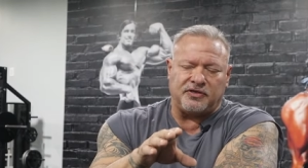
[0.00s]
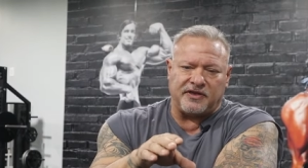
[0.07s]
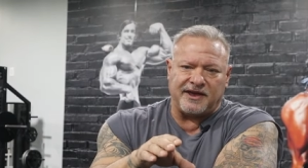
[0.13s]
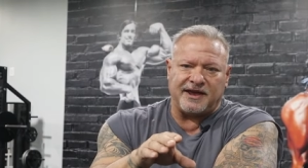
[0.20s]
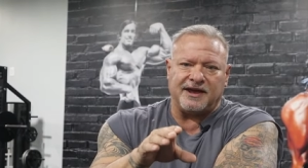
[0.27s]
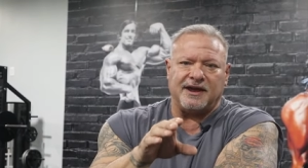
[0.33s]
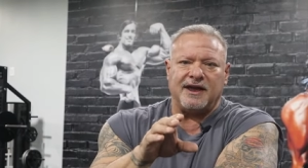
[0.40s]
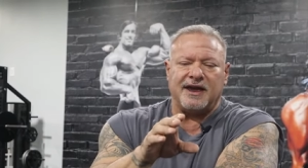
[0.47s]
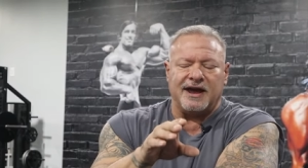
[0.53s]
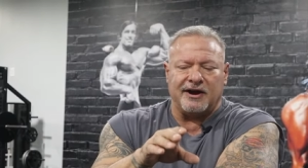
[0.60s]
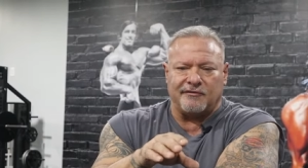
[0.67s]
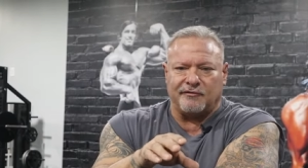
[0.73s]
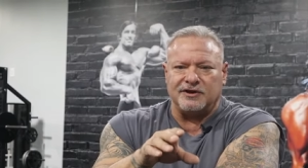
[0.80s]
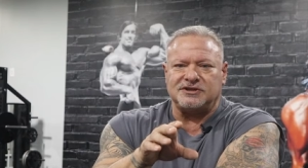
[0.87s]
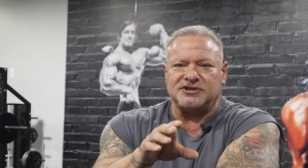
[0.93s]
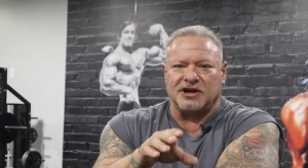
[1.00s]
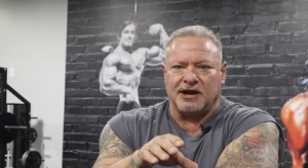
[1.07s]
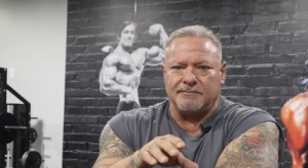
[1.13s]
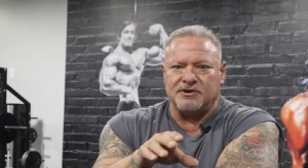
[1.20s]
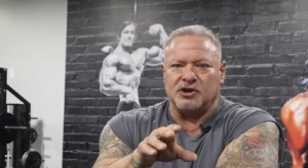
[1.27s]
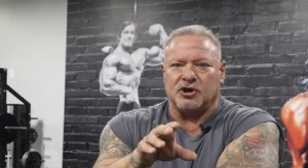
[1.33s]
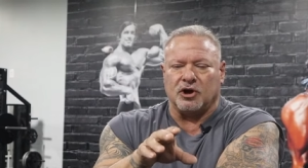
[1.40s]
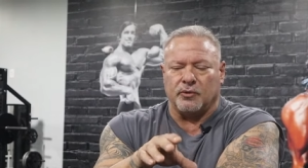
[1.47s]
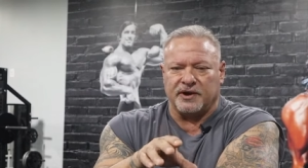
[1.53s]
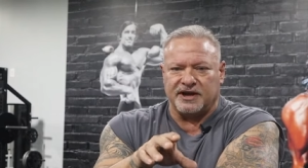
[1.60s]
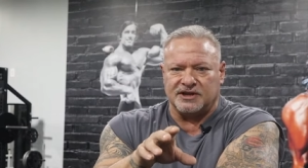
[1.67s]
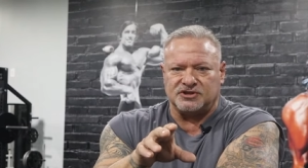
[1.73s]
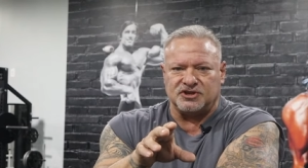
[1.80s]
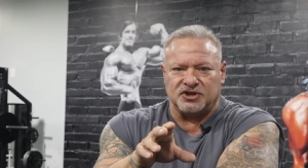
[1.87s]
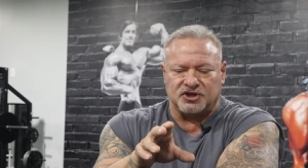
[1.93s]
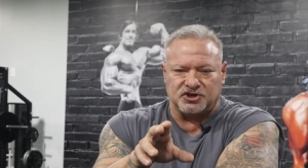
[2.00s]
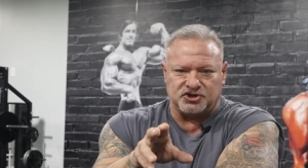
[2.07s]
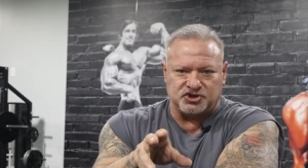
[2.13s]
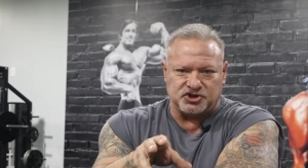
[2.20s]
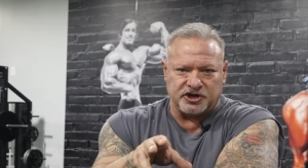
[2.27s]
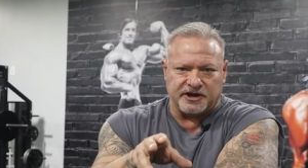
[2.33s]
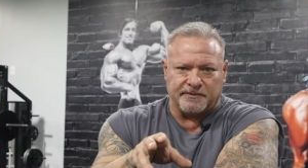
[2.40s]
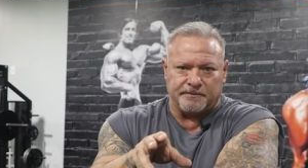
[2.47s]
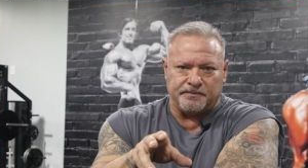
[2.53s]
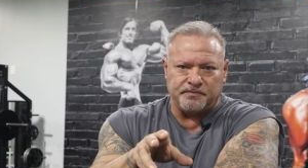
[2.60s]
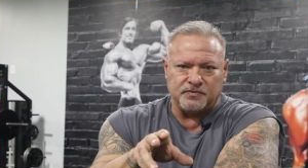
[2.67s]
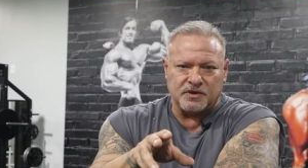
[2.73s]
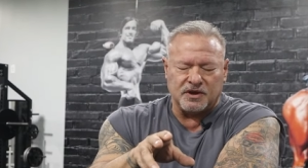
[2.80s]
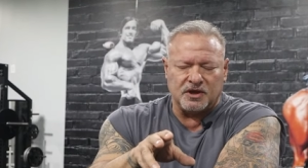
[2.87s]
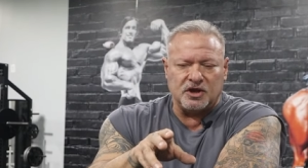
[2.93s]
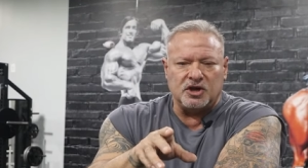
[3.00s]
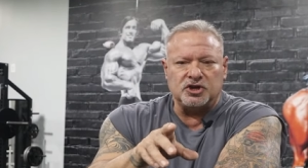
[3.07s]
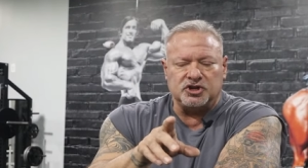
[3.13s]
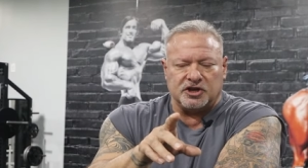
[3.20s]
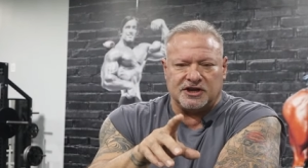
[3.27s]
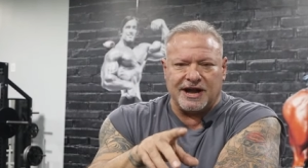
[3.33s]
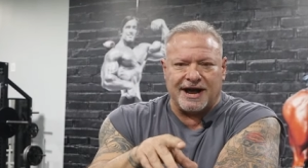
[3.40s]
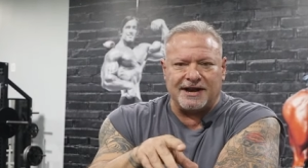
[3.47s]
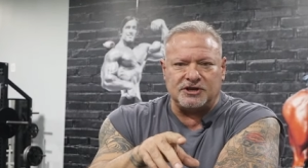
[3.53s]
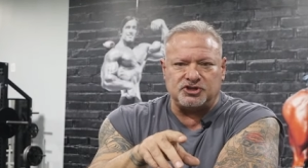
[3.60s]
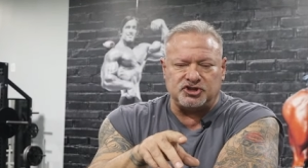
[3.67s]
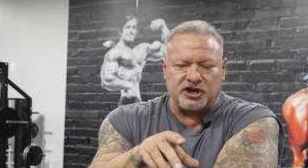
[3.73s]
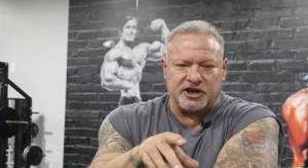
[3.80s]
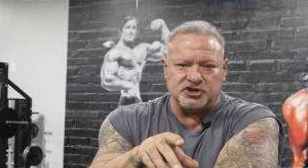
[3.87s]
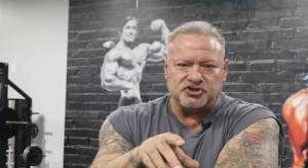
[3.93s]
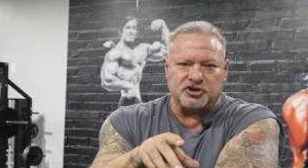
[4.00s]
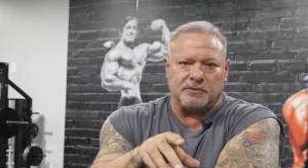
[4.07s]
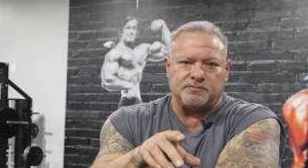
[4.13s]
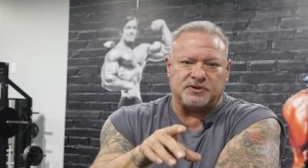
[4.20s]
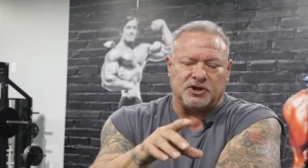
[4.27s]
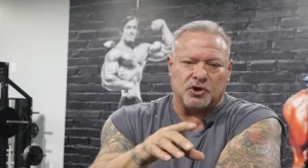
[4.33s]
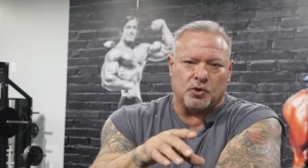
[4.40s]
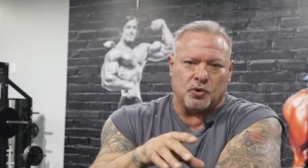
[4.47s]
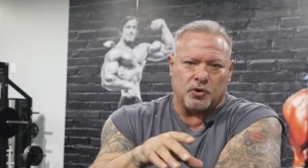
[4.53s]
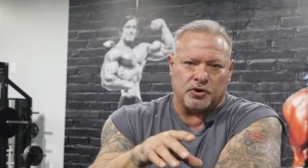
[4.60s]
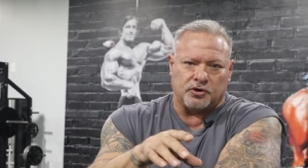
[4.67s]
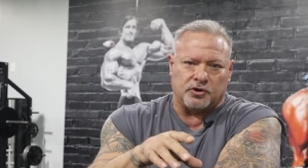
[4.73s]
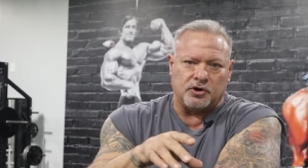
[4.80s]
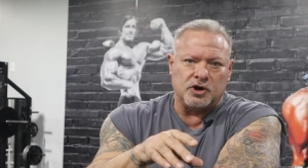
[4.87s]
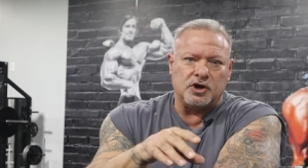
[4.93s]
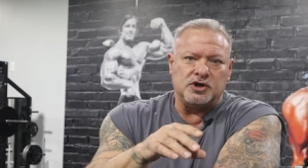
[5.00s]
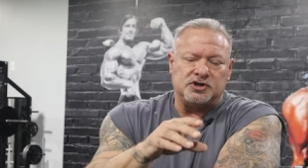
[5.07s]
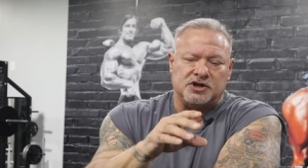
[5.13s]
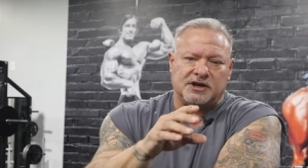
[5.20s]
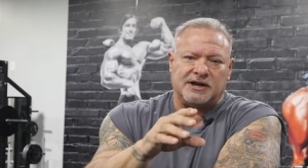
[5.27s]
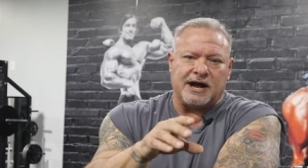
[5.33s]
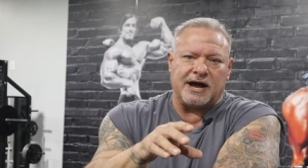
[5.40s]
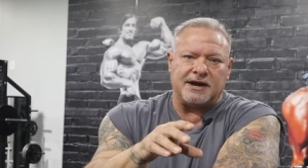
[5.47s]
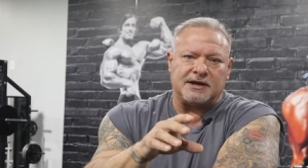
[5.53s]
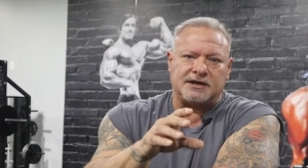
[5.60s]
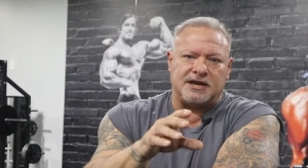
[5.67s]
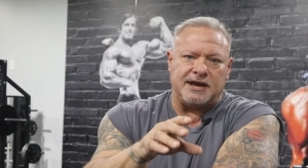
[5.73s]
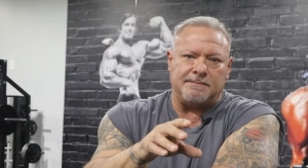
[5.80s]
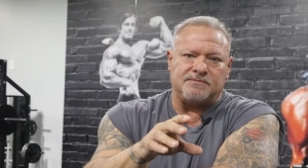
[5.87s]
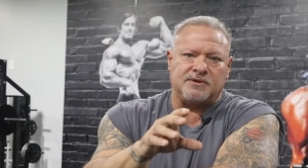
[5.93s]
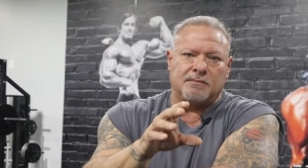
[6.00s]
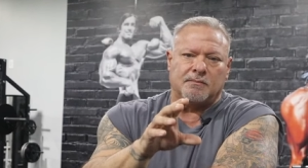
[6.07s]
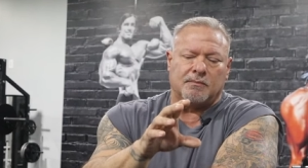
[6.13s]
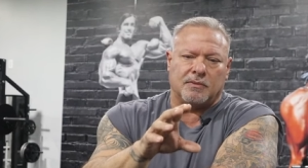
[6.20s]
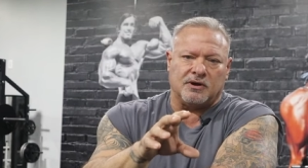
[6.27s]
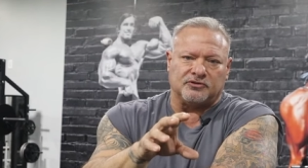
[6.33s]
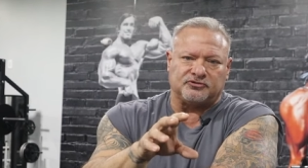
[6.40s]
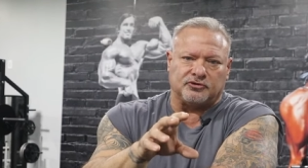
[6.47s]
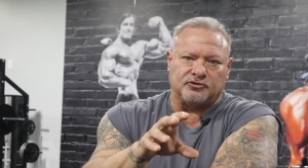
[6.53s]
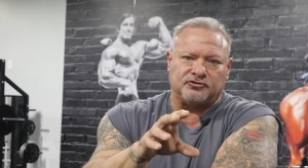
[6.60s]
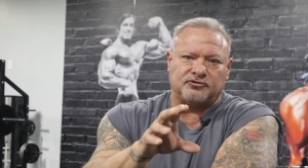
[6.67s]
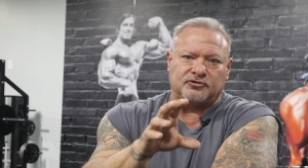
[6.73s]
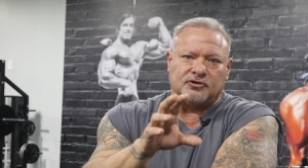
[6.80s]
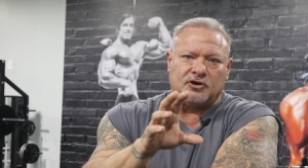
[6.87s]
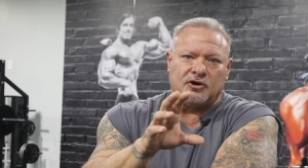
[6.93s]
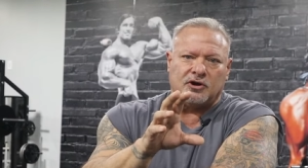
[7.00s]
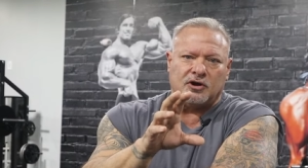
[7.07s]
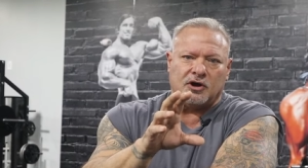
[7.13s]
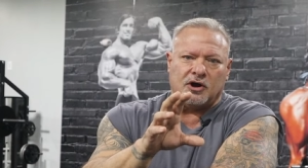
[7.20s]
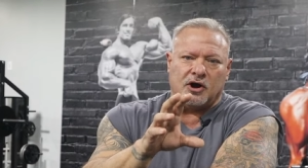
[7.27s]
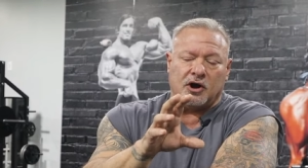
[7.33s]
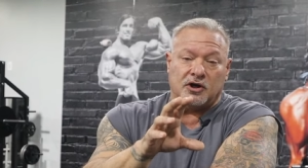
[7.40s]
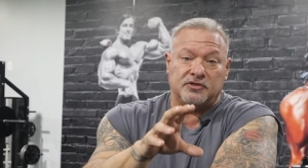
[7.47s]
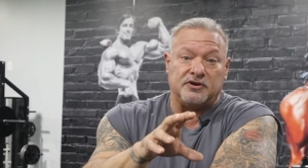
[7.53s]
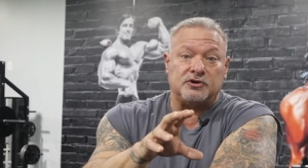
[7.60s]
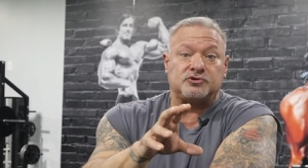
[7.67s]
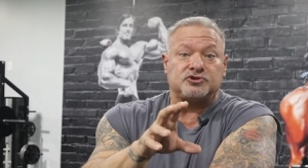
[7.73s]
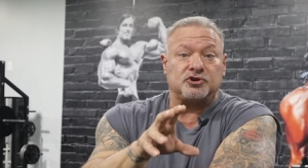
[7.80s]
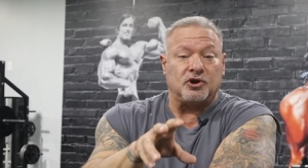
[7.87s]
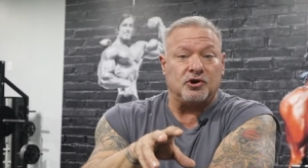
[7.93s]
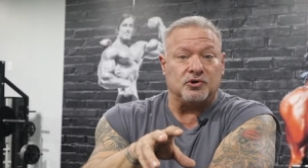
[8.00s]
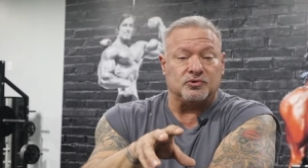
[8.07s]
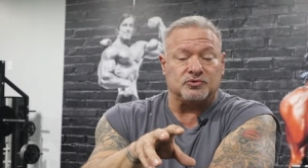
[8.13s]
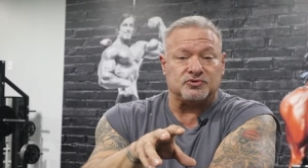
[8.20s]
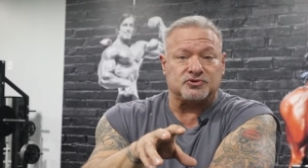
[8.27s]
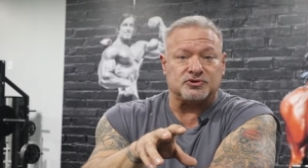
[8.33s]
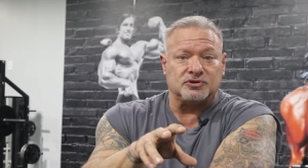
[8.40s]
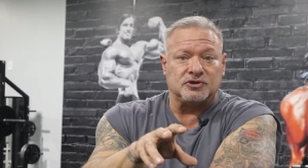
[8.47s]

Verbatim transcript: thing every time you're going into the gym. You got to change up the order. You got to keep the muscles on their toes.